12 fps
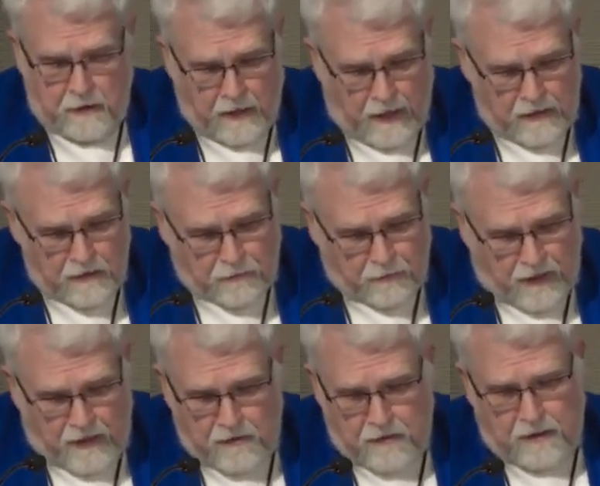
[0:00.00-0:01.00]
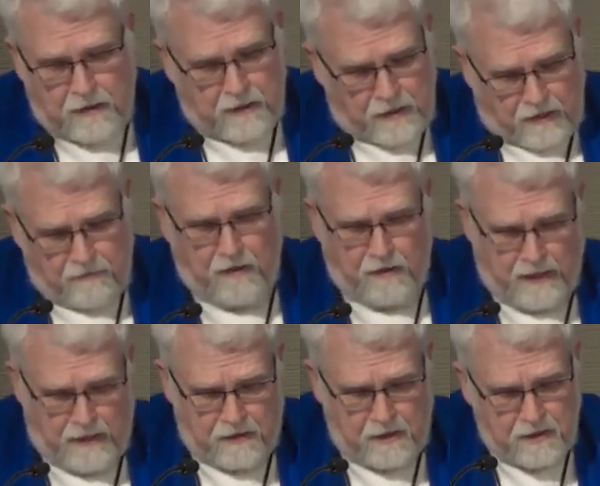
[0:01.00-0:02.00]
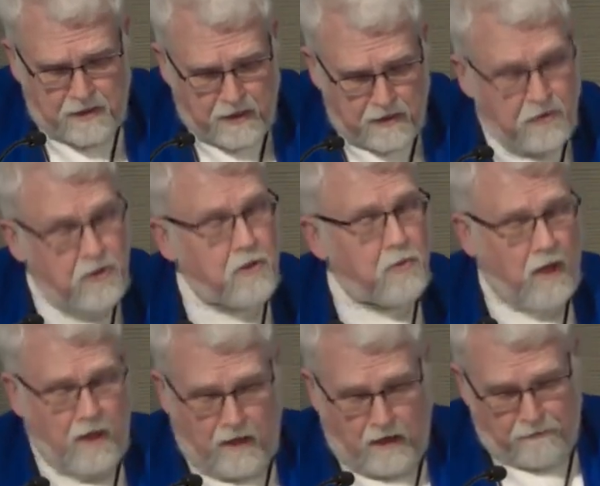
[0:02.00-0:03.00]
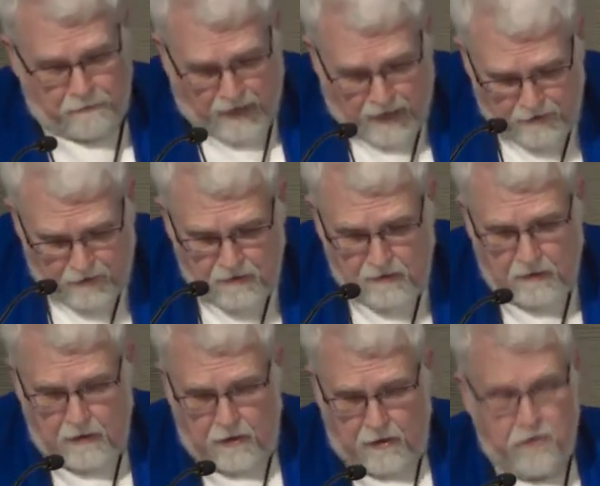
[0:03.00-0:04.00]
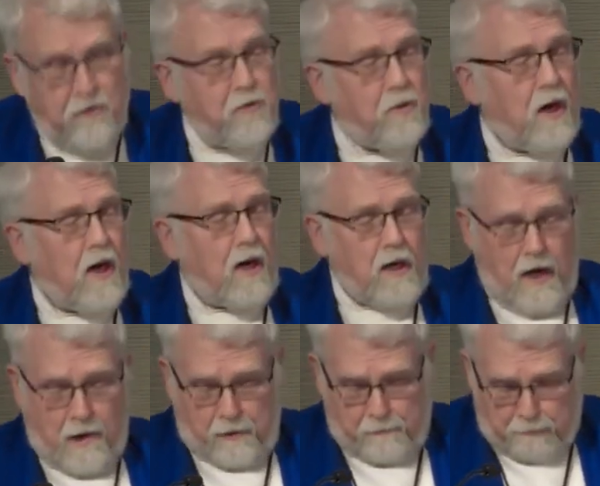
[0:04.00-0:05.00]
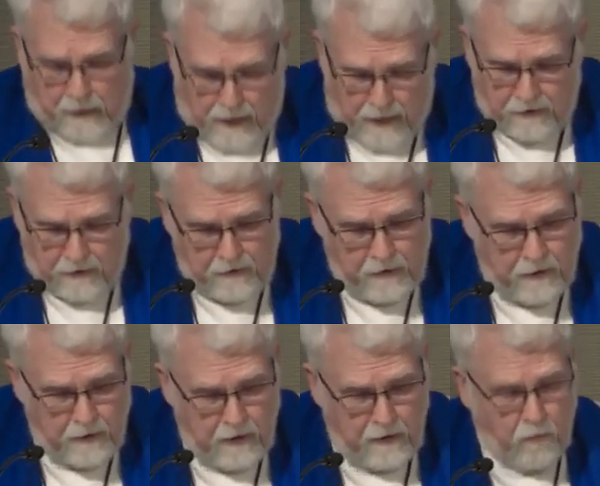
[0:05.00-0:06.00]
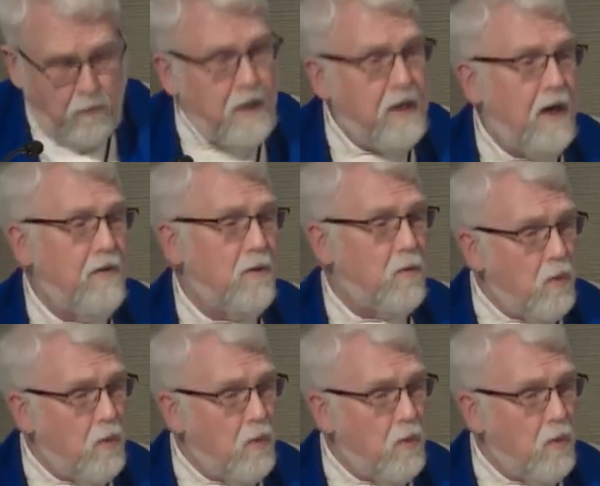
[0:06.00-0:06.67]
God is found in the nevertheless. He says, "You are our Father, you are our potter, and we are the